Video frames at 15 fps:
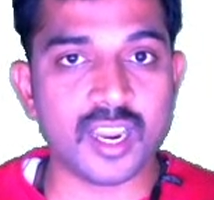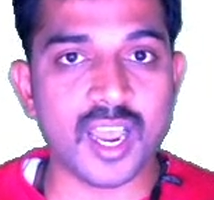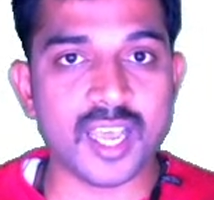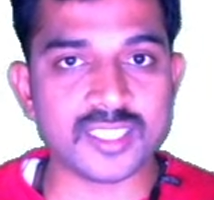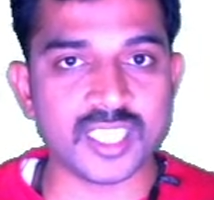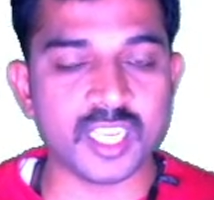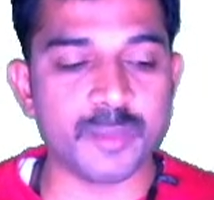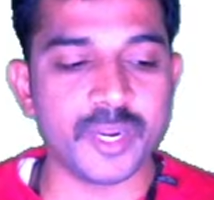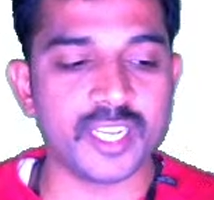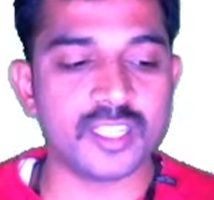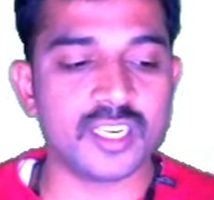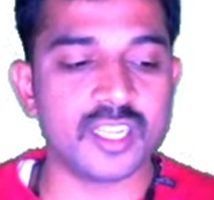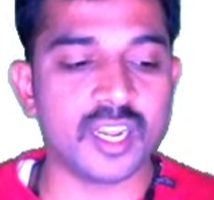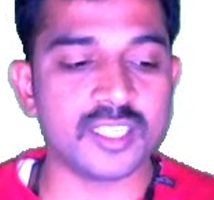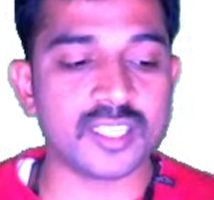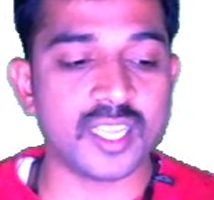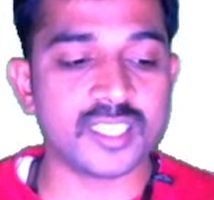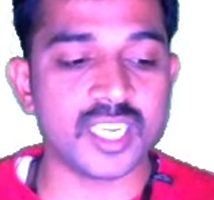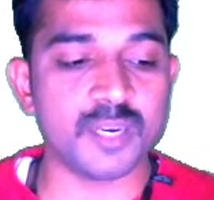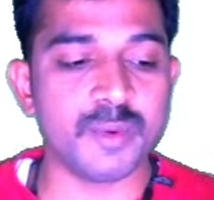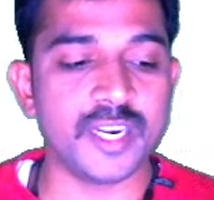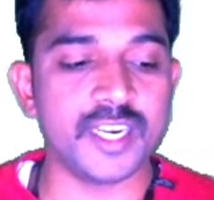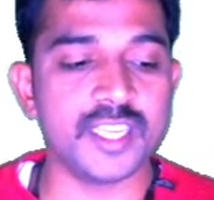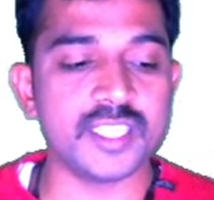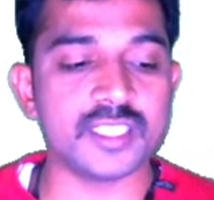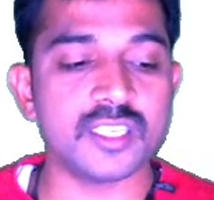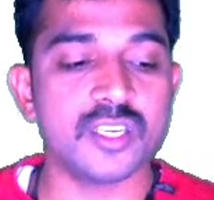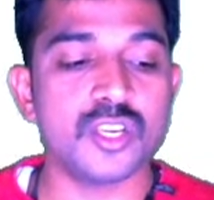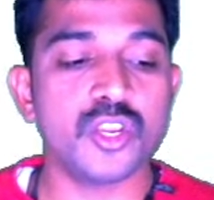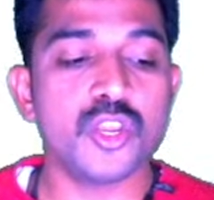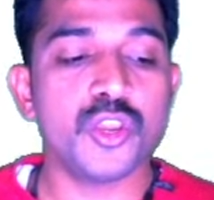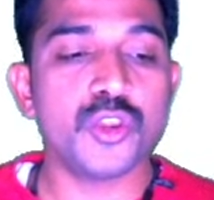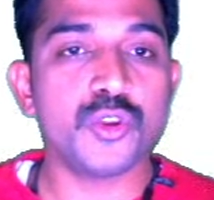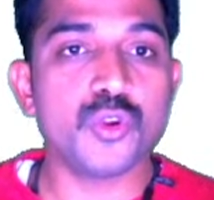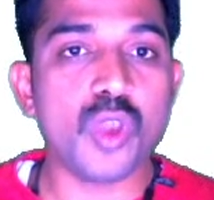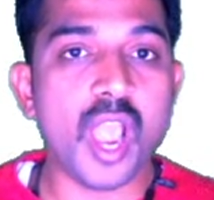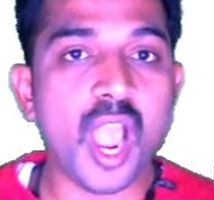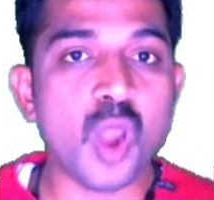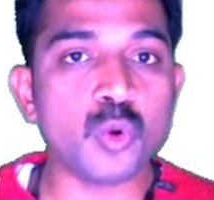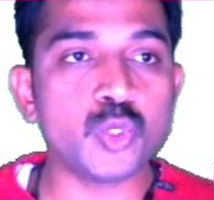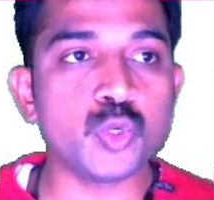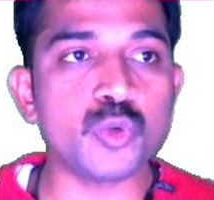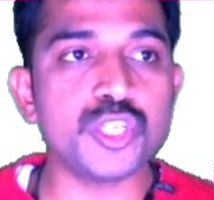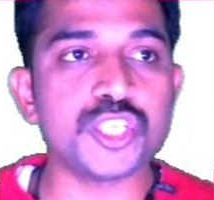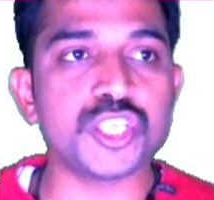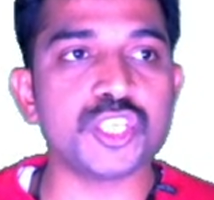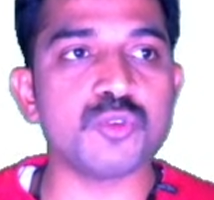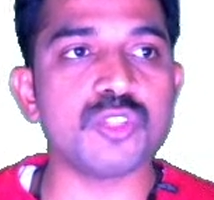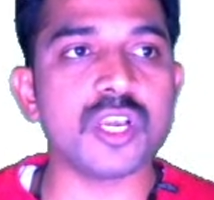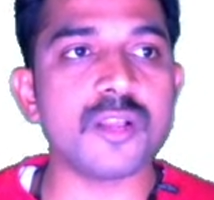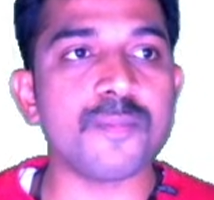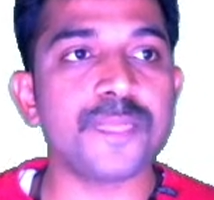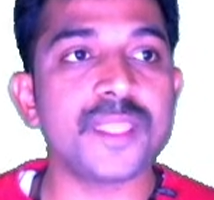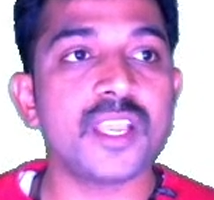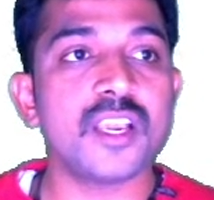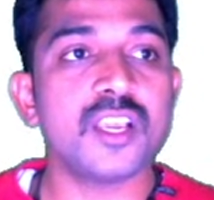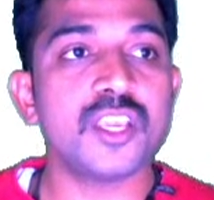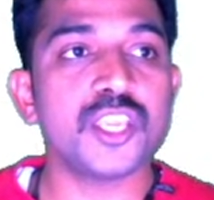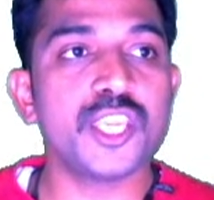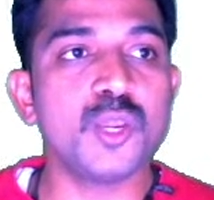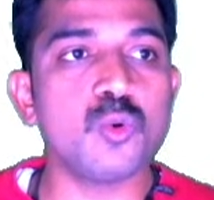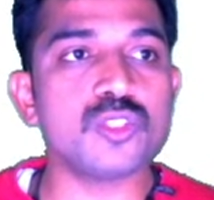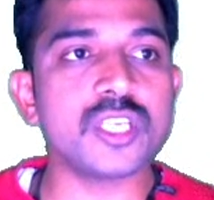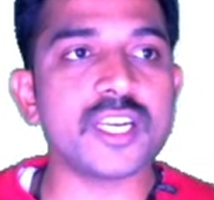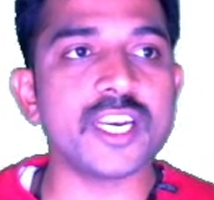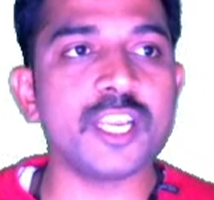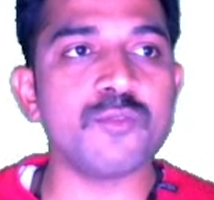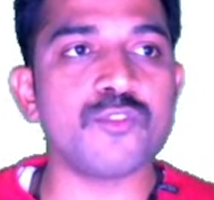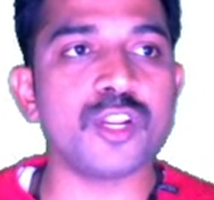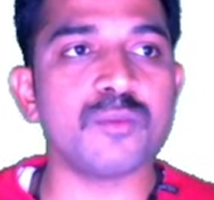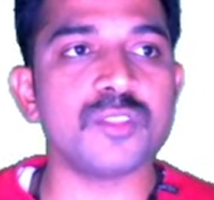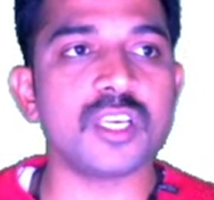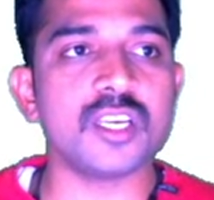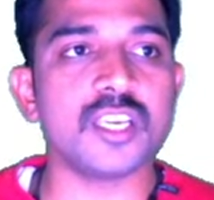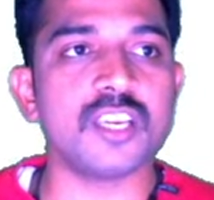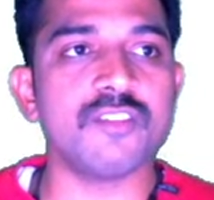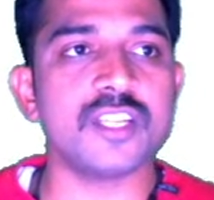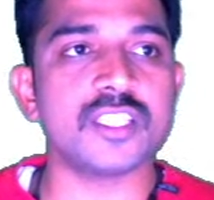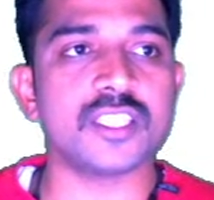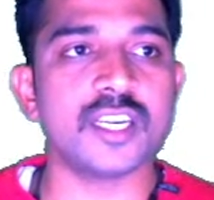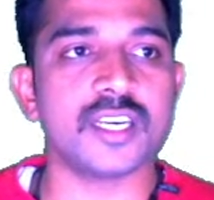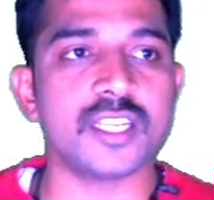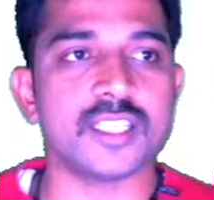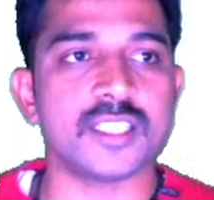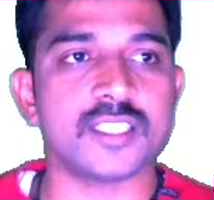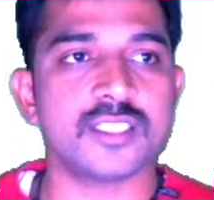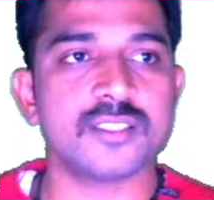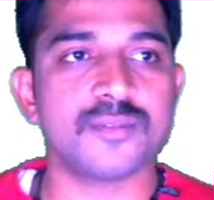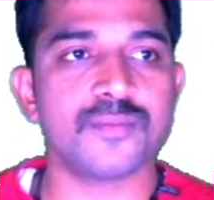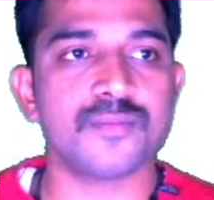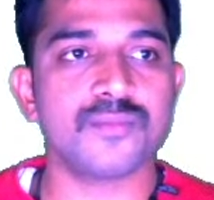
assignment. The assignment is you have to retrieve the username from the given sentence.